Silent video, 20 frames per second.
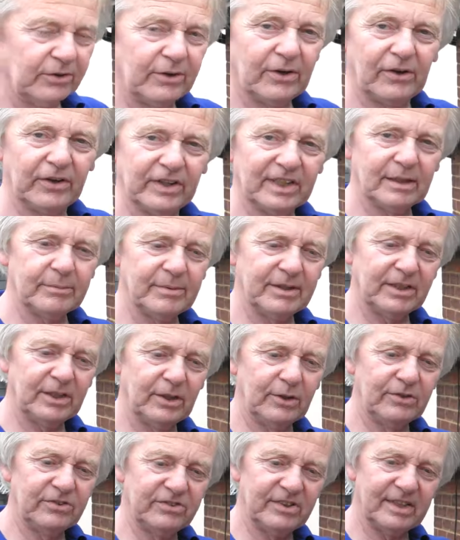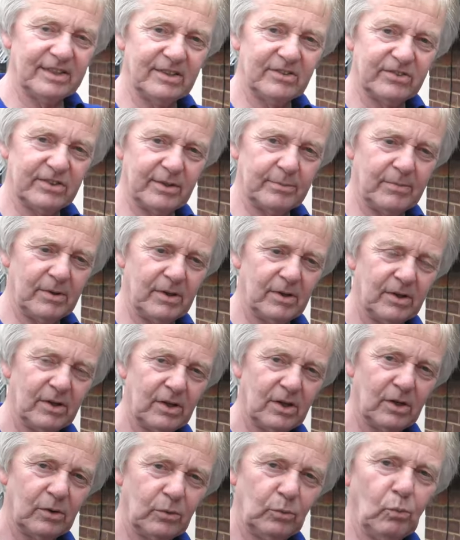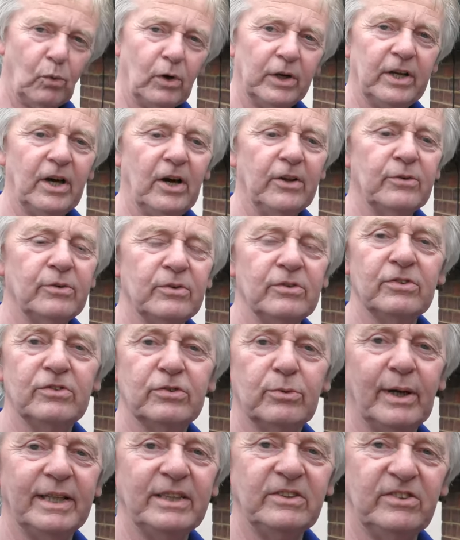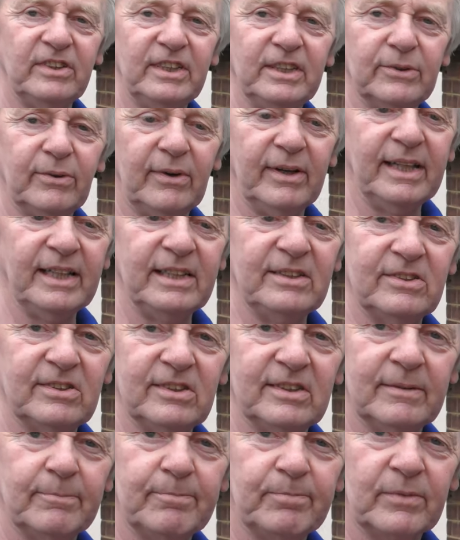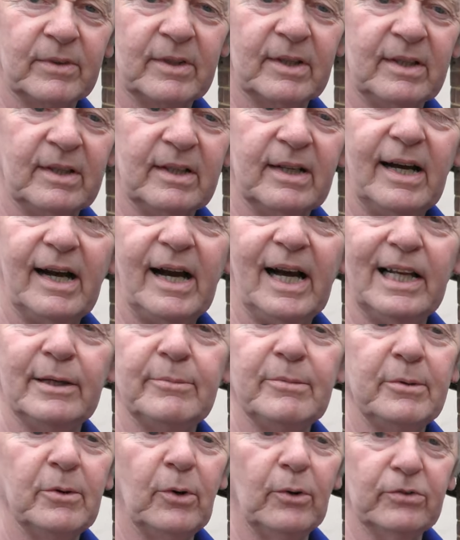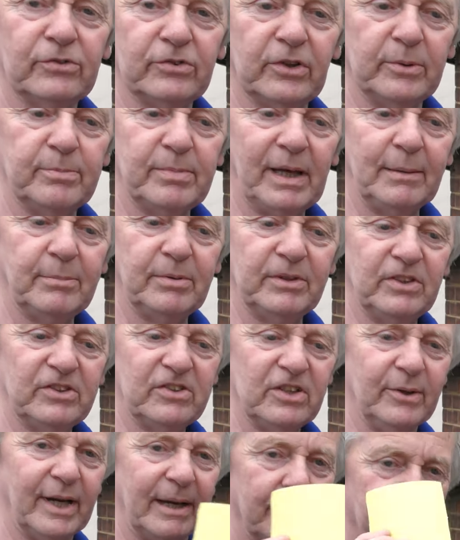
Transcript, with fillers: it I'm going to be using some one hundred twenty grade aluminium oxide paper to do it.